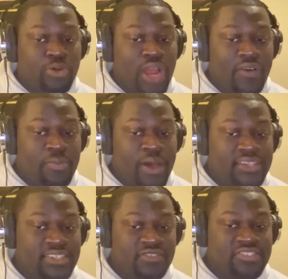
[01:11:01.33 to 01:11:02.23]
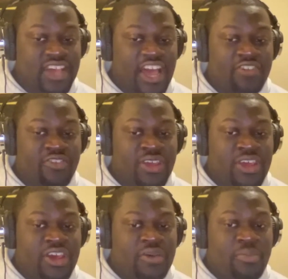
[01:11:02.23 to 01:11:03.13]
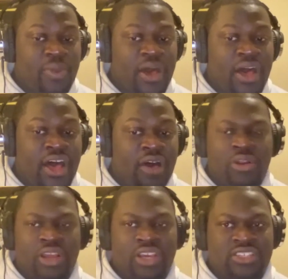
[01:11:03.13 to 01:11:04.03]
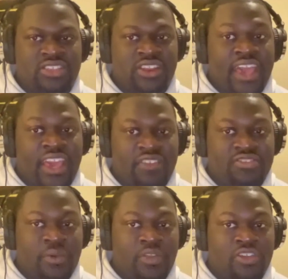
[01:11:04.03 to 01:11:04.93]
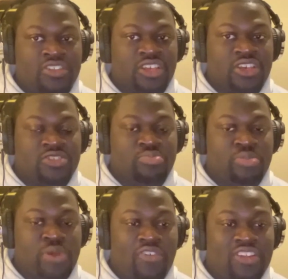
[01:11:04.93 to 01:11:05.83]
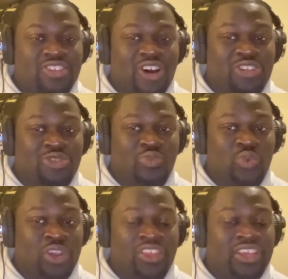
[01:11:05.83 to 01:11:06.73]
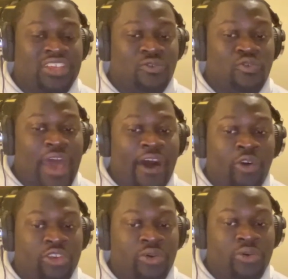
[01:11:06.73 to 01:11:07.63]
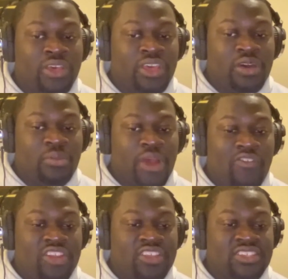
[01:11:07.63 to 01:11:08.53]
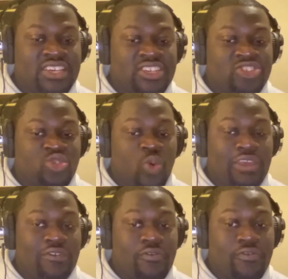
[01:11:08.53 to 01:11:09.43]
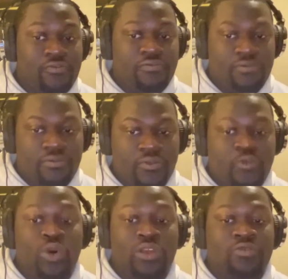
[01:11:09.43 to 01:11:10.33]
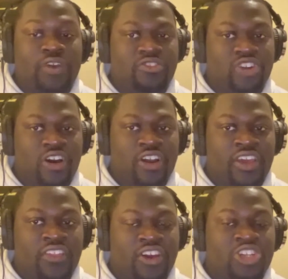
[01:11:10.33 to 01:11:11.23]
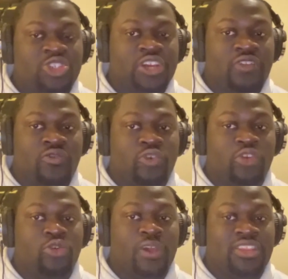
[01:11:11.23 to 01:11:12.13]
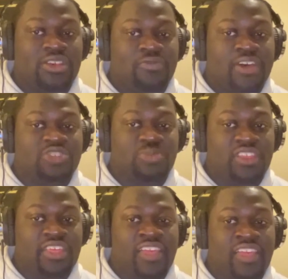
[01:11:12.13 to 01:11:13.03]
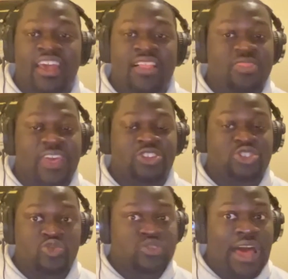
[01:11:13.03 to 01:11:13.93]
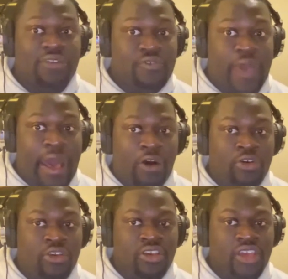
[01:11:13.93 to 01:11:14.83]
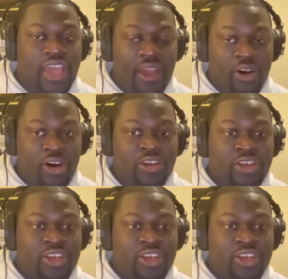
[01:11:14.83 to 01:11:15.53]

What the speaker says: positive side, or I guess the negative side, realistically, is Providence also really doesn't foul you. Providence is 45th, in the country in free throw rate defense, meaning that like they do not foul at all,